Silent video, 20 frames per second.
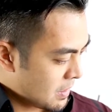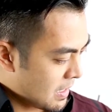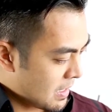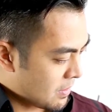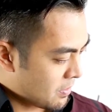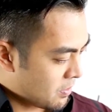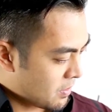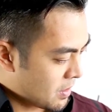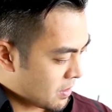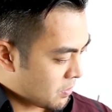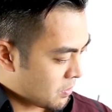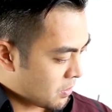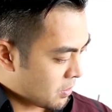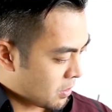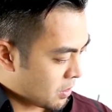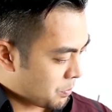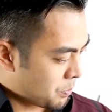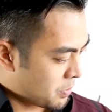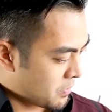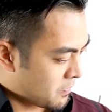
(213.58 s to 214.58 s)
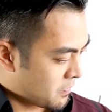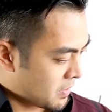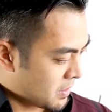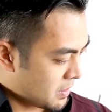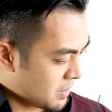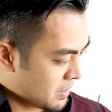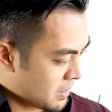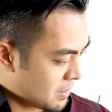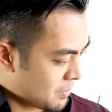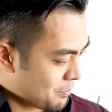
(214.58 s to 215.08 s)
And then there are
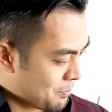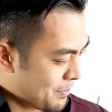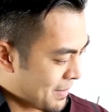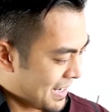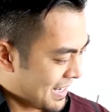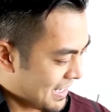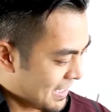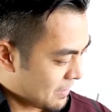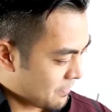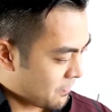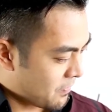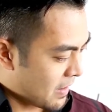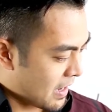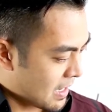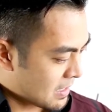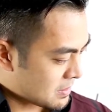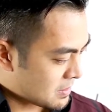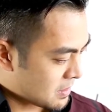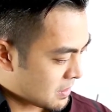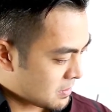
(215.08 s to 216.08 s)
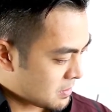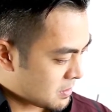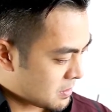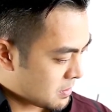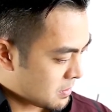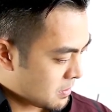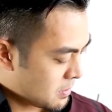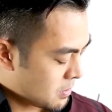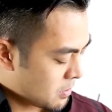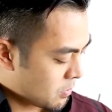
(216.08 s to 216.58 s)
pavilion main
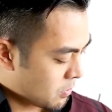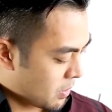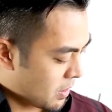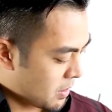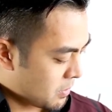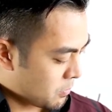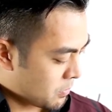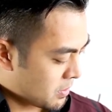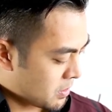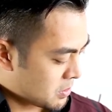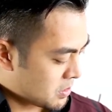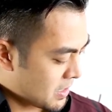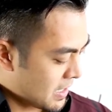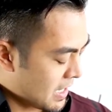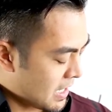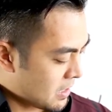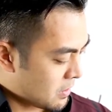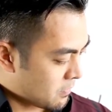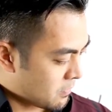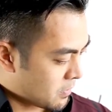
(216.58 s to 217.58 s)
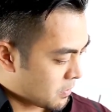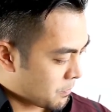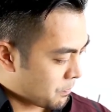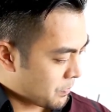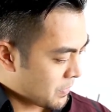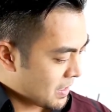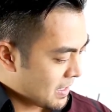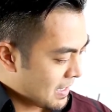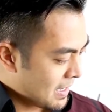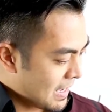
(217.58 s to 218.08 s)
facets, right? And there's 8 of
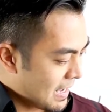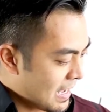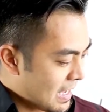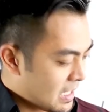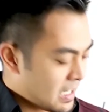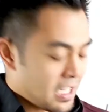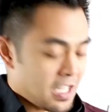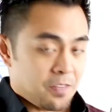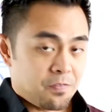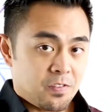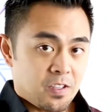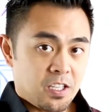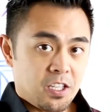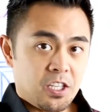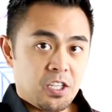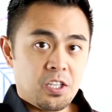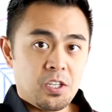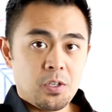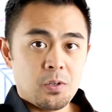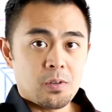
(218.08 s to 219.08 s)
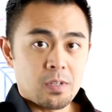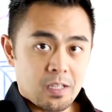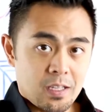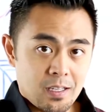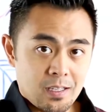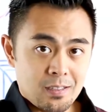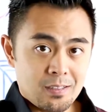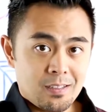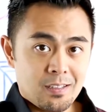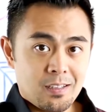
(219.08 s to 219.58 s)
them. And if the
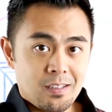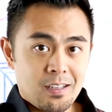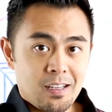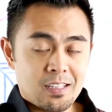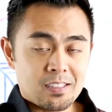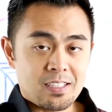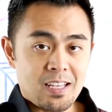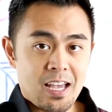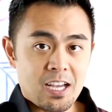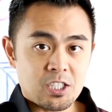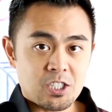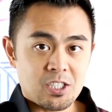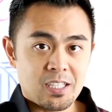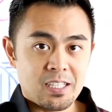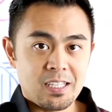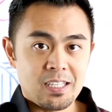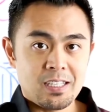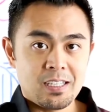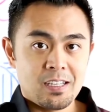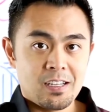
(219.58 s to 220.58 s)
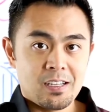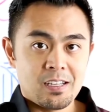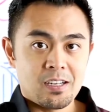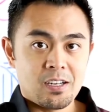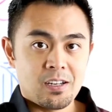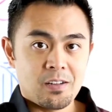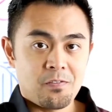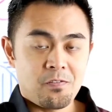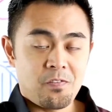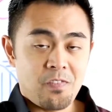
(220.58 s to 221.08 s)
culet is actually
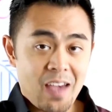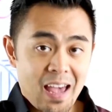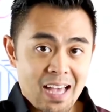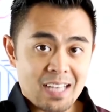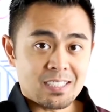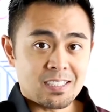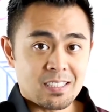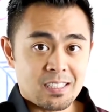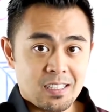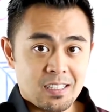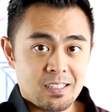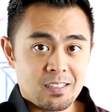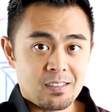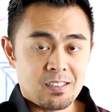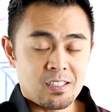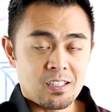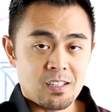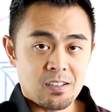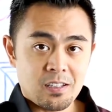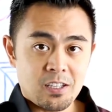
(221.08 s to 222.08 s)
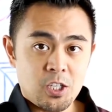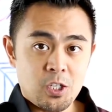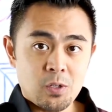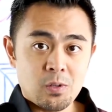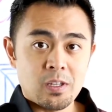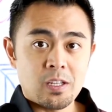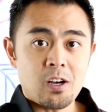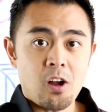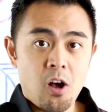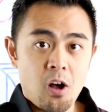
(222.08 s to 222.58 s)
faceted, then the
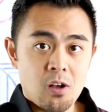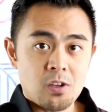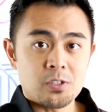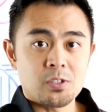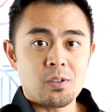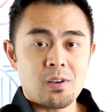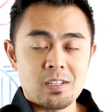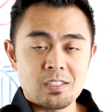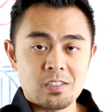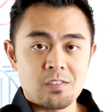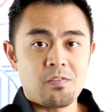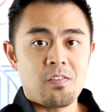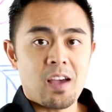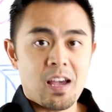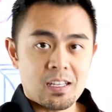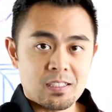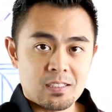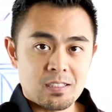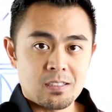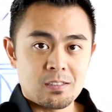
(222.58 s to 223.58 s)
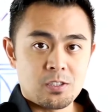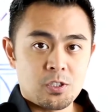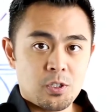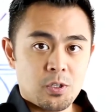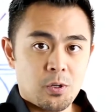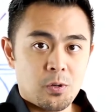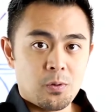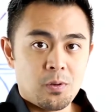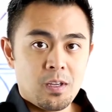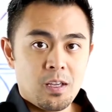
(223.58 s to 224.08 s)
culet also has a facet
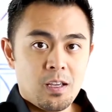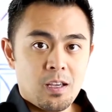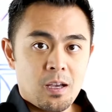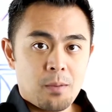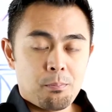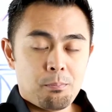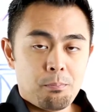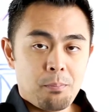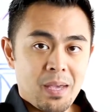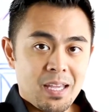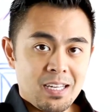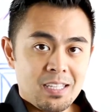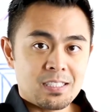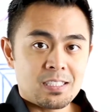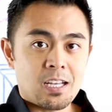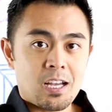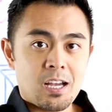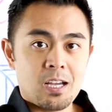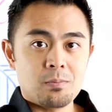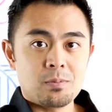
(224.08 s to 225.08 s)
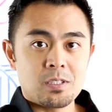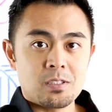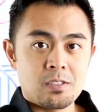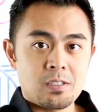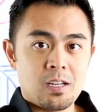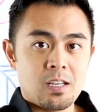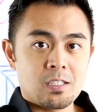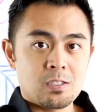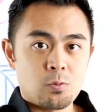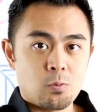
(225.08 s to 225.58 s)
too. Many times in
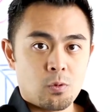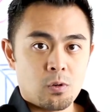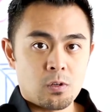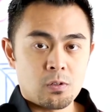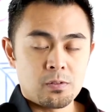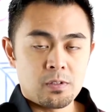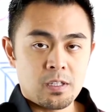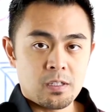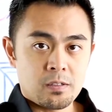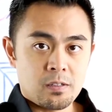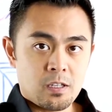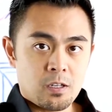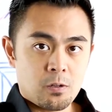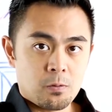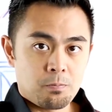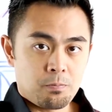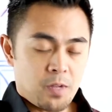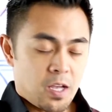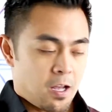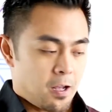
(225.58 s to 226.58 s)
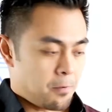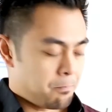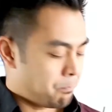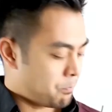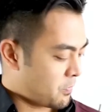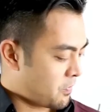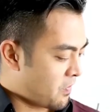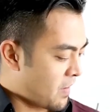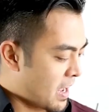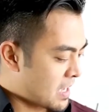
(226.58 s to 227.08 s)
today's world,
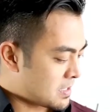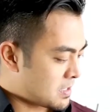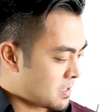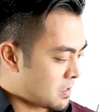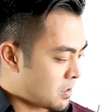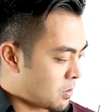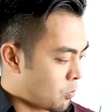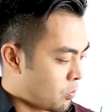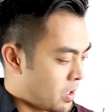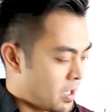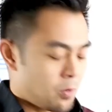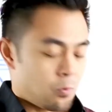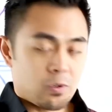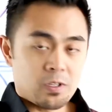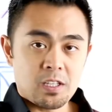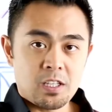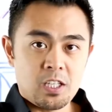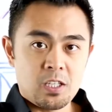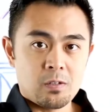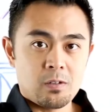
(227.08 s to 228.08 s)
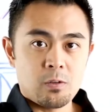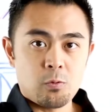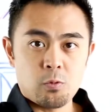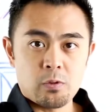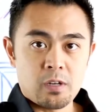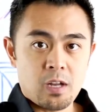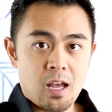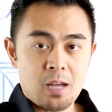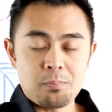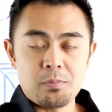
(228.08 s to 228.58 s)
they'll facet in a way where the culet
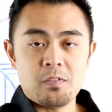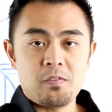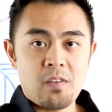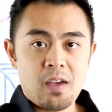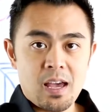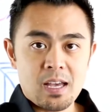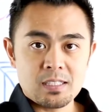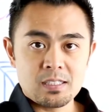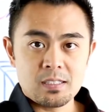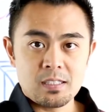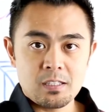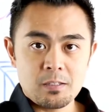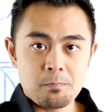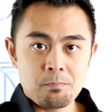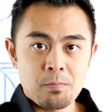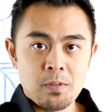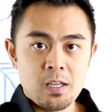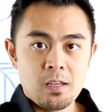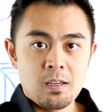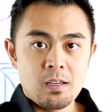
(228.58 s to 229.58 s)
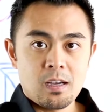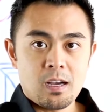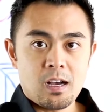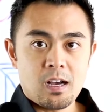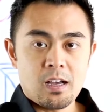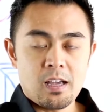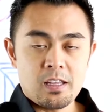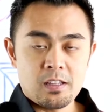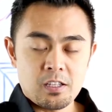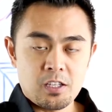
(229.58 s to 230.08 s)
will not be faceted,
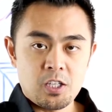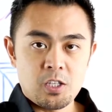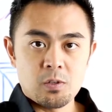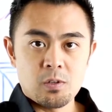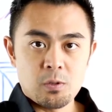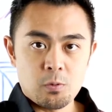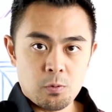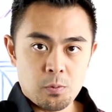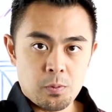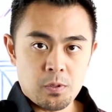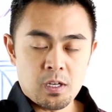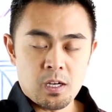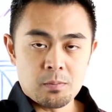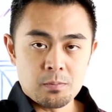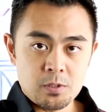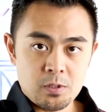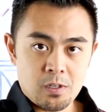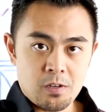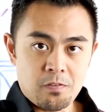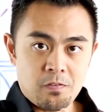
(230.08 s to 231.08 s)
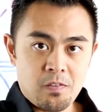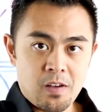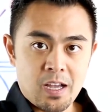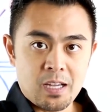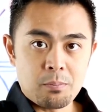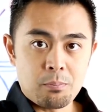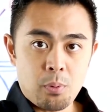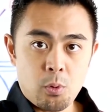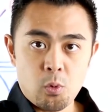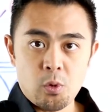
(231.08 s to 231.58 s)
and the culet will come to a
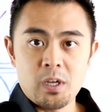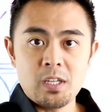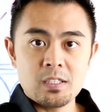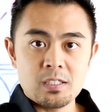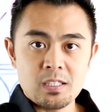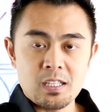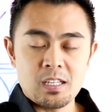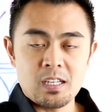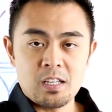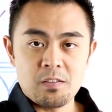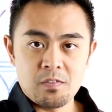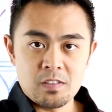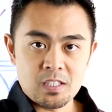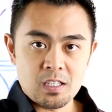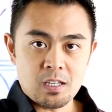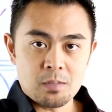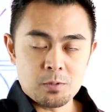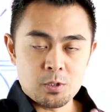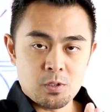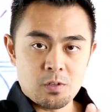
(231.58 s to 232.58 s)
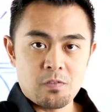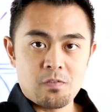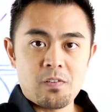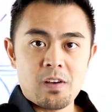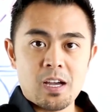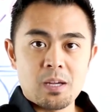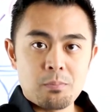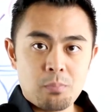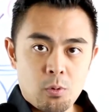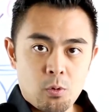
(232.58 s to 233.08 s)
fine point, and if it comes to a
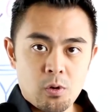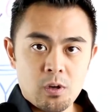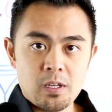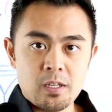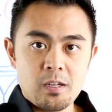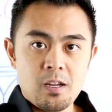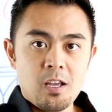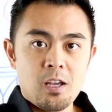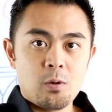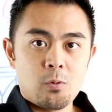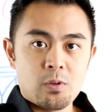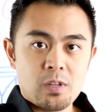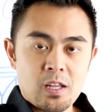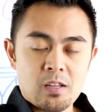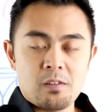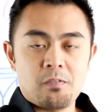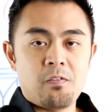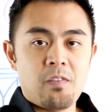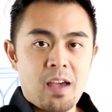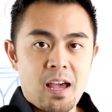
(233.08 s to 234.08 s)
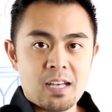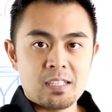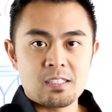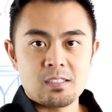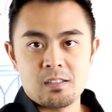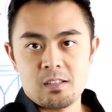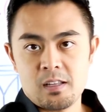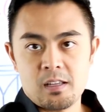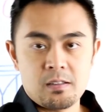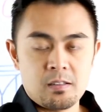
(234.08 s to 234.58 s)
fine point without a
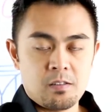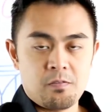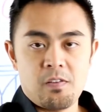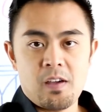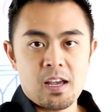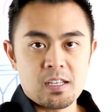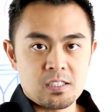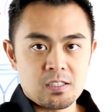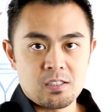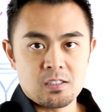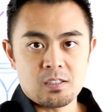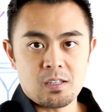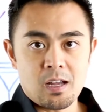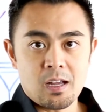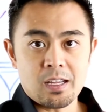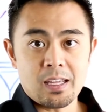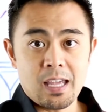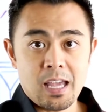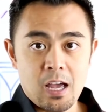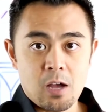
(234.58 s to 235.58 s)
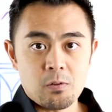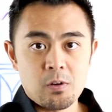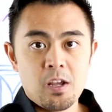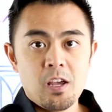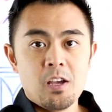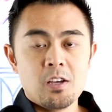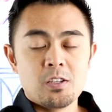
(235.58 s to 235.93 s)
facet, then the facet does not count.